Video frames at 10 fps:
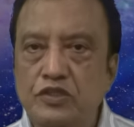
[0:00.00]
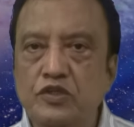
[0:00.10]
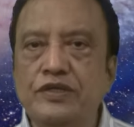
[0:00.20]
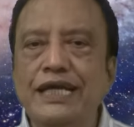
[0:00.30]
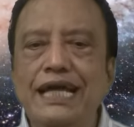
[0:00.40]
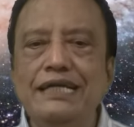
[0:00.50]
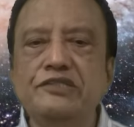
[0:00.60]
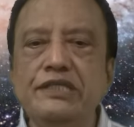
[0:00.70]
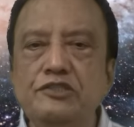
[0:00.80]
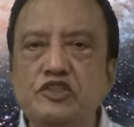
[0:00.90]
to
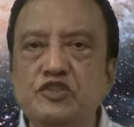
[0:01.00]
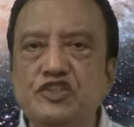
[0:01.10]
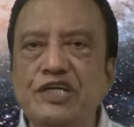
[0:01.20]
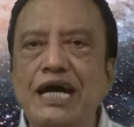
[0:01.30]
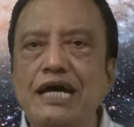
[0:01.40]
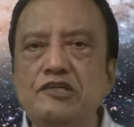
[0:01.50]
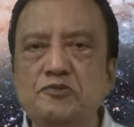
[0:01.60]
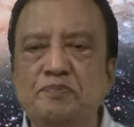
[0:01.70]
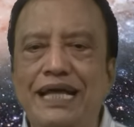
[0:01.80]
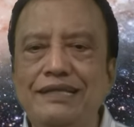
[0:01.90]
galaxies, to
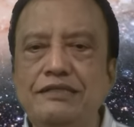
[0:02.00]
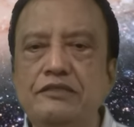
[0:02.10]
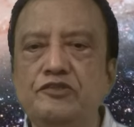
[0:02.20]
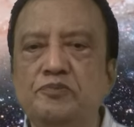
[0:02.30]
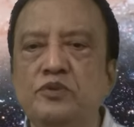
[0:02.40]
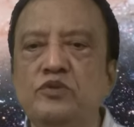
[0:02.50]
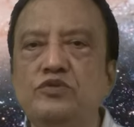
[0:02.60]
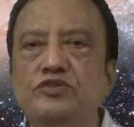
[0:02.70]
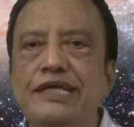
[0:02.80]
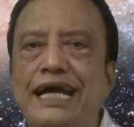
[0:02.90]
stars, planets,
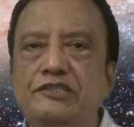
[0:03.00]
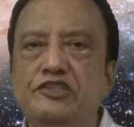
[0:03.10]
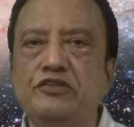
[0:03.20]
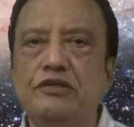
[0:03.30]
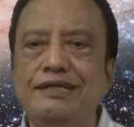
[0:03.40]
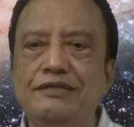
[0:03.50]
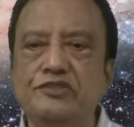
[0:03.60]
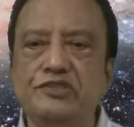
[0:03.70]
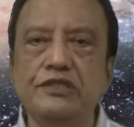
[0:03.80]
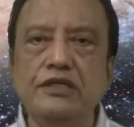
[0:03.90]
moons,
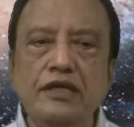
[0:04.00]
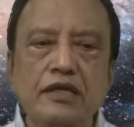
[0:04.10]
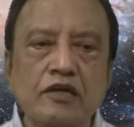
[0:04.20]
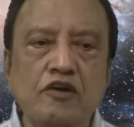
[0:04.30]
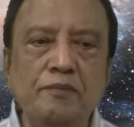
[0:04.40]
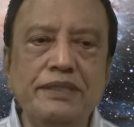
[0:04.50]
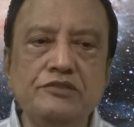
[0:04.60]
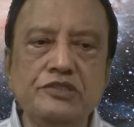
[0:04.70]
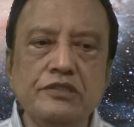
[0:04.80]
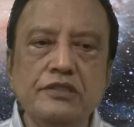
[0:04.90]
asteroids,
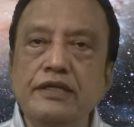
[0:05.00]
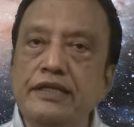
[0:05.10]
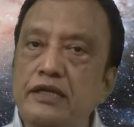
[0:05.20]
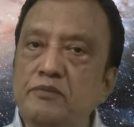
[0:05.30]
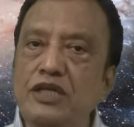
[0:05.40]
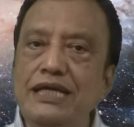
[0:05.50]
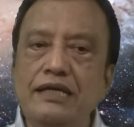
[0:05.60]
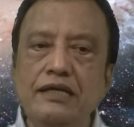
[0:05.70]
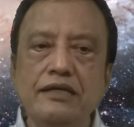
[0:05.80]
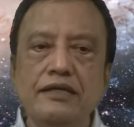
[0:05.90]
comets,
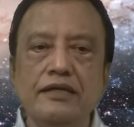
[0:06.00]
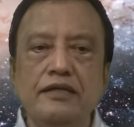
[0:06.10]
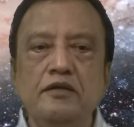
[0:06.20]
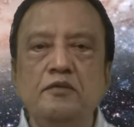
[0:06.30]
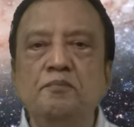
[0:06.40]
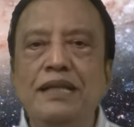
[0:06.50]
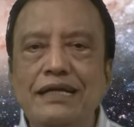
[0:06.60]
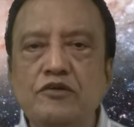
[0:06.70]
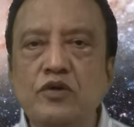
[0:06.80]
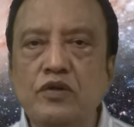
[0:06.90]
nebulae,
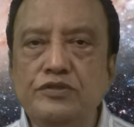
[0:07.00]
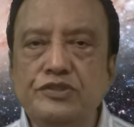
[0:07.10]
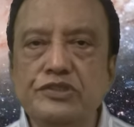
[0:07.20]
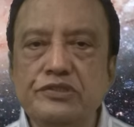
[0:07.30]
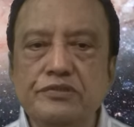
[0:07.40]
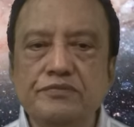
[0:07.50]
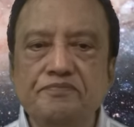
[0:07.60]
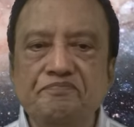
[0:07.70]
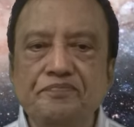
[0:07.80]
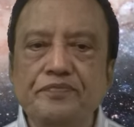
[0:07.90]
black holes,
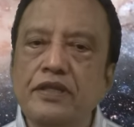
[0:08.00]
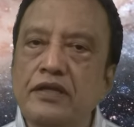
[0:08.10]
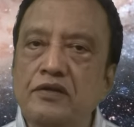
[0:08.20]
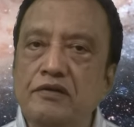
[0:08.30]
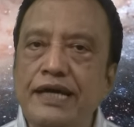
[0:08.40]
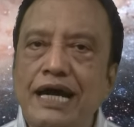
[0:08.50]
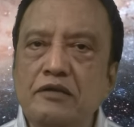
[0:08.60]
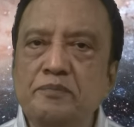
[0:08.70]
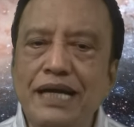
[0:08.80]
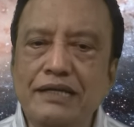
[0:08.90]

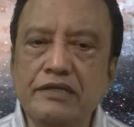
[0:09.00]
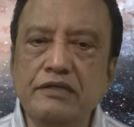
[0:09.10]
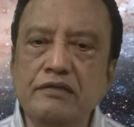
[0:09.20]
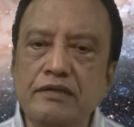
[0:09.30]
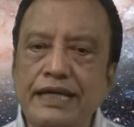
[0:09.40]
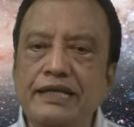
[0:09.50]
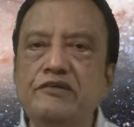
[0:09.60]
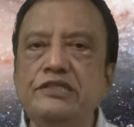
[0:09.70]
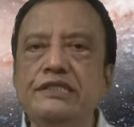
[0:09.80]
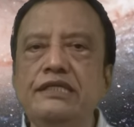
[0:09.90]
dark matter,
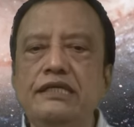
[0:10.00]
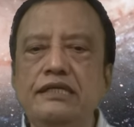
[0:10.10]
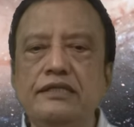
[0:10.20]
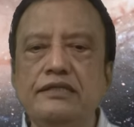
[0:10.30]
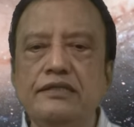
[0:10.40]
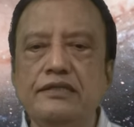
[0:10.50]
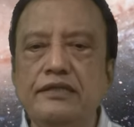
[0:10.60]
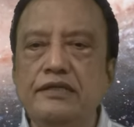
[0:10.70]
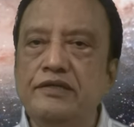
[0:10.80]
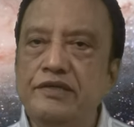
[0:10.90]
energy,
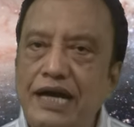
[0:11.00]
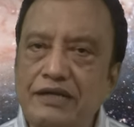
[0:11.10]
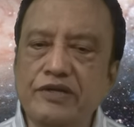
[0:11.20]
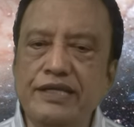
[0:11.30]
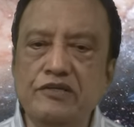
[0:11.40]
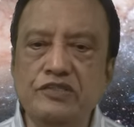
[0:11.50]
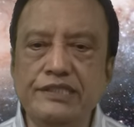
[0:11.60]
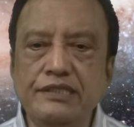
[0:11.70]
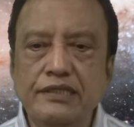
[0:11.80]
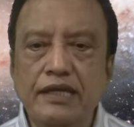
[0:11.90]
dark
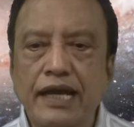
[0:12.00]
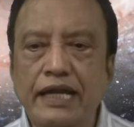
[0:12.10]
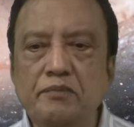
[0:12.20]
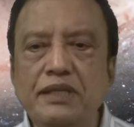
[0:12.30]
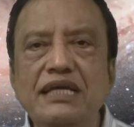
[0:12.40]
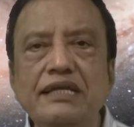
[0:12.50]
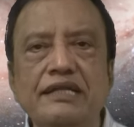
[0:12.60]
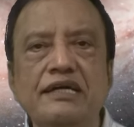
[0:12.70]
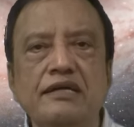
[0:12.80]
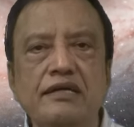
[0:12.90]
energy, and a million
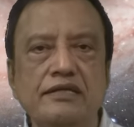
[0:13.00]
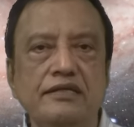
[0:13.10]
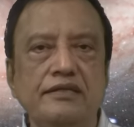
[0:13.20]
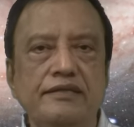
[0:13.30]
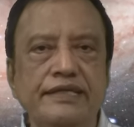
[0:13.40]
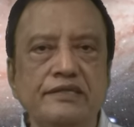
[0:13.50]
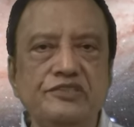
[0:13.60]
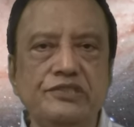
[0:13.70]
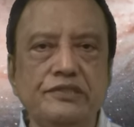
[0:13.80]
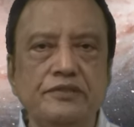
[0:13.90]
other
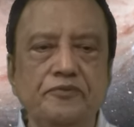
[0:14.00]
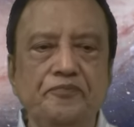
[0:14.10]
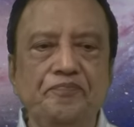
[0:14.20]
things.